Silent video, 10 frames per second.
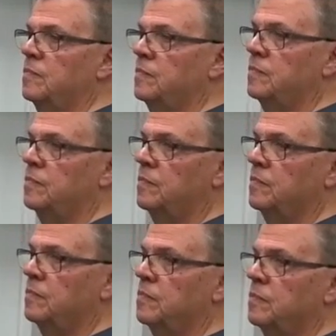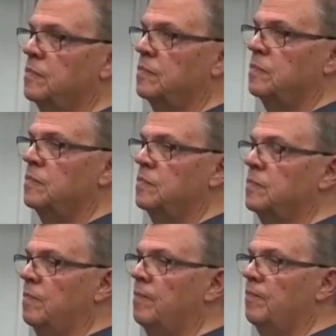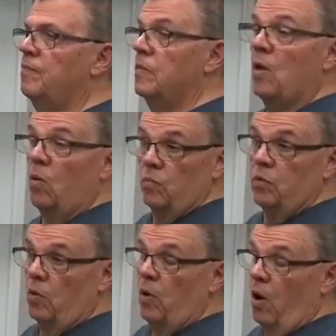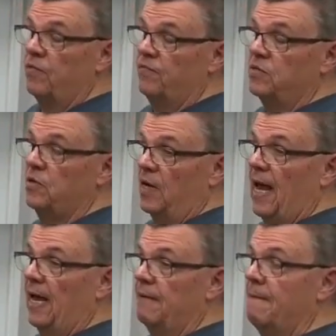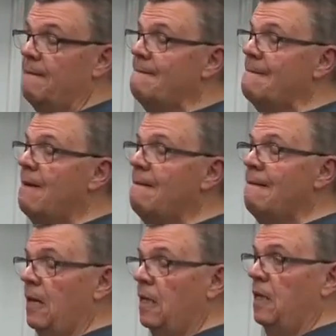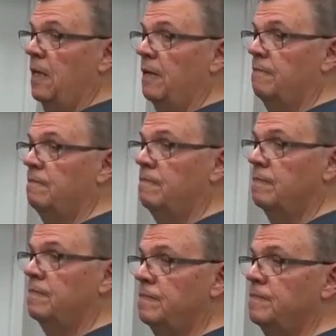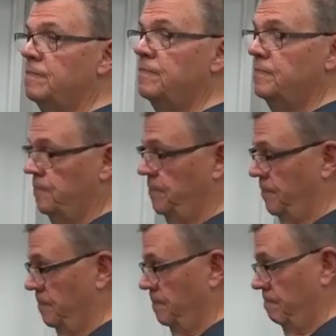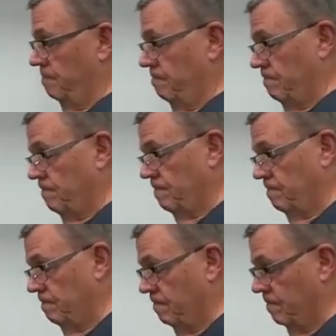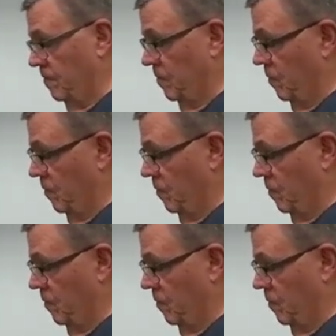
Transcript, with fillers: and it was so clear there because there's nothing around. No, no artificial. And he said he actually stood there and just cried, just, just taking in the